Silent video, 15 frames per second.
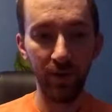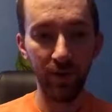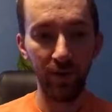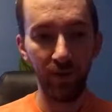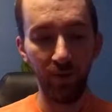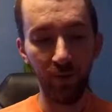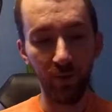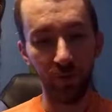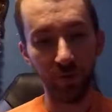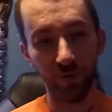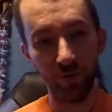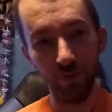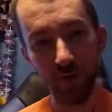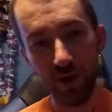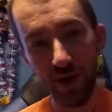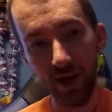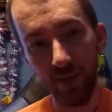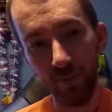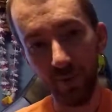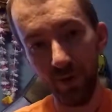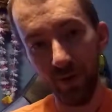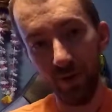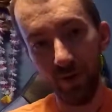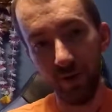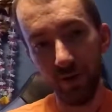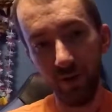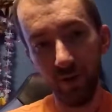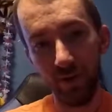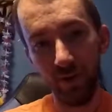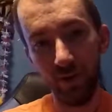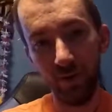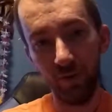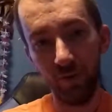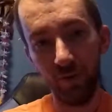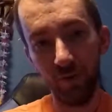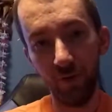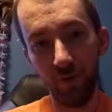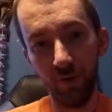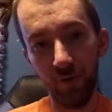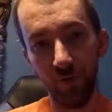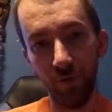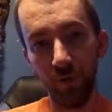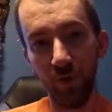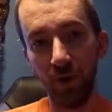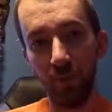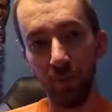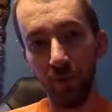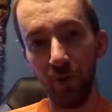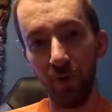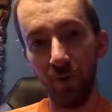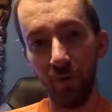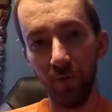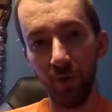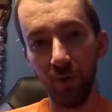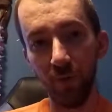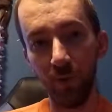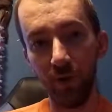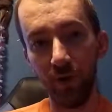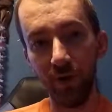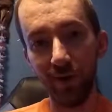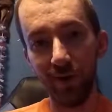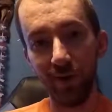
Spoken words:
your screw cap is also a pretty firm one.